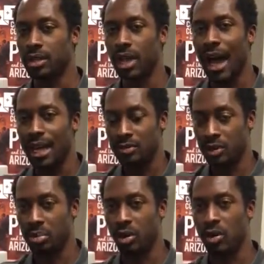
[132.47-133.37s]
The items on
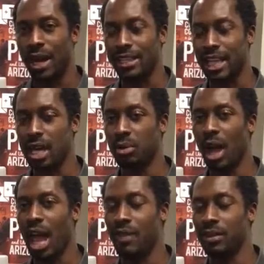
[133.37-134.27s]
the periodic table
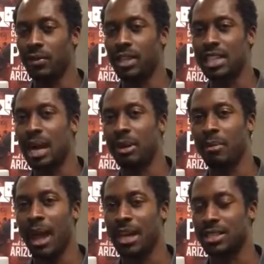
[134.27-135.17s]
have different atomic
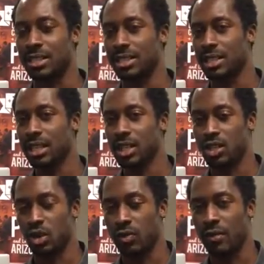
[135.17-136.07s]
masses,
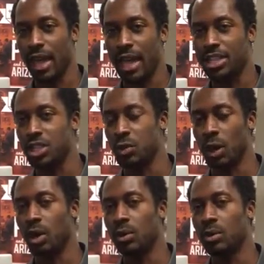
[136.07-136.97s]
so if you have an
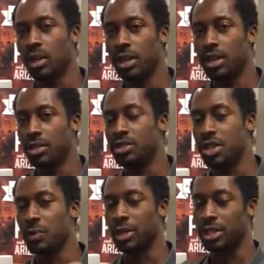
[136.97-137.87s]
H2O, you
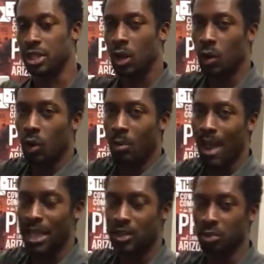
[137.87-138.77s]
see what the total
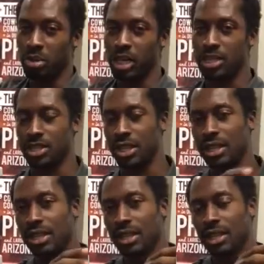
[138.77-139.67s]
mass will be is
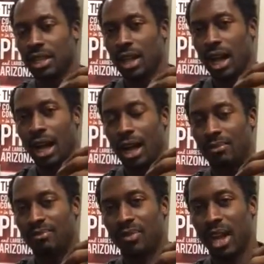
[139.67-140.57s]
I
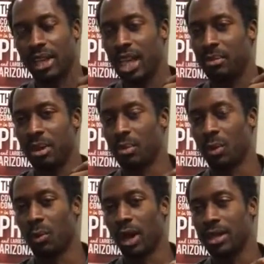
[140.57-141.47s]
can't remember
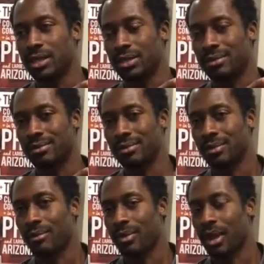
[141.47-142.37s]
what
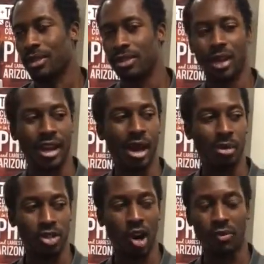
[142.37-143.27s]
the
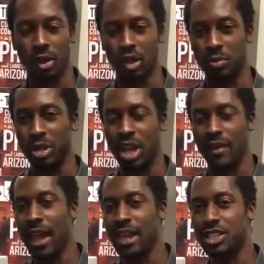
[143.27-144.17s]
numbers are for those, but you have
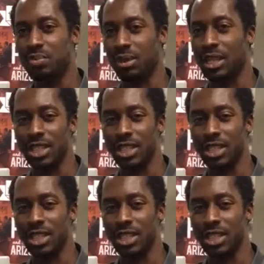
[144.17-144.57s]
H plus